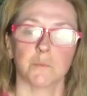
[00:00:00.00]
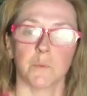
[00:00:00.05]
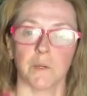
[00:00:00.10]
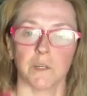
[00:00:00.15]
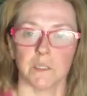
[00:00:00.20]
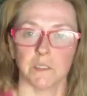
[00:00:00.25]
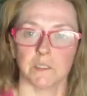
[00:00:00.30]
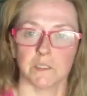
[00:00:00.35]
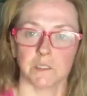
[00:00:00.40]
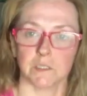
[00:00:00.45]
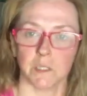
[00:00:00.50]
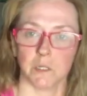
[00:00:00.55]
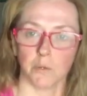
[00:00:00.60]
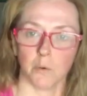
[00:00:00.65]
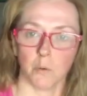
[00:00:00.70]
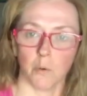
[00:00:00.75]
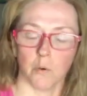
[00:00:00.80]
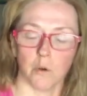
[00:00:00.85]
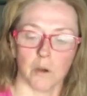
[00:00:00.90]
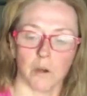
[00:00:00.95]
what is the
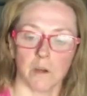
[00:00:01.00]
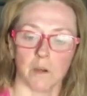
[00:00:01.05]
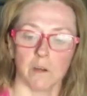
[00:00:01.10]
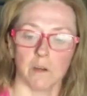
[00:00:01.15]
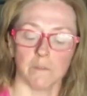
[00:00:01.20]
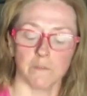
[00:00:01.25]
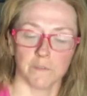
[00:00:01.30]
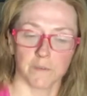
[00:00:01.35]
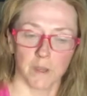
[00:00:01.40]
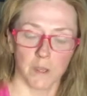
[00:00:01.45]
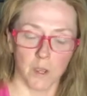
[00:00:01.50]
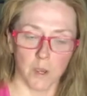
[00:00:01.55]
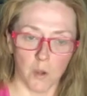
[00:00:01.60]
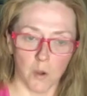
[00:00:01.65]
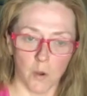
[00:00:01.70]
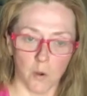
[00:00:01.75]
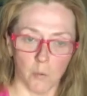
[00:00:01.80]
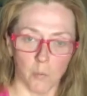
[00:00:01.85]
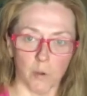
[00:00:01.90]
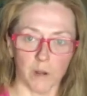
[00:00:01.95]
core of
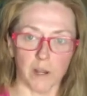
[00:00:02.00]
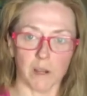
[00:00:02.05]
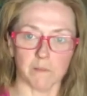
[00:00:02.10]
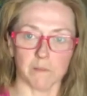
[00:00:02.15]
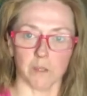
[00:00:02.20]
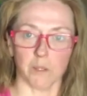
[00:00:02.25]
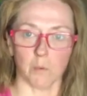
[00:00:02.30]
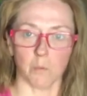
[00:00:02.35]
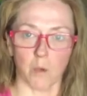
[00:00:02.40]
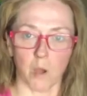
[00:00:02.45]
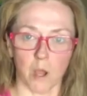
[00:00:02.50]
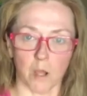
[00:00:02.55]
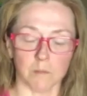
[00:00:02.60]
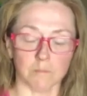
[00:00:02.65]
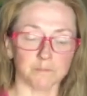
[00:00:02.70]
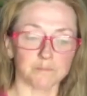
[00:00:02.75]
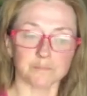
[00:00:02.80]
what I really want.